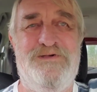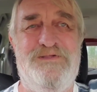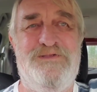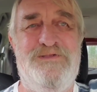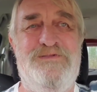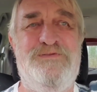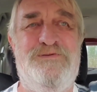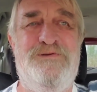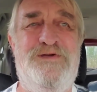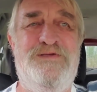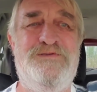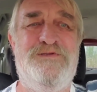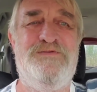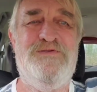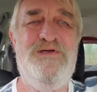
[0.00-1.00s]
goodness
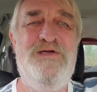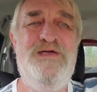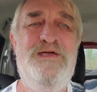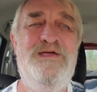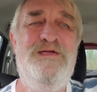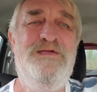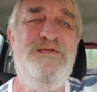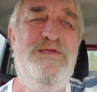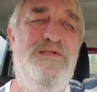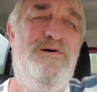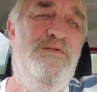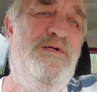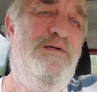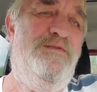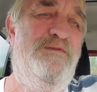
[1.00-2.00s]
gracious.
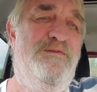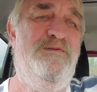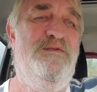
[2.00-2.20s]
That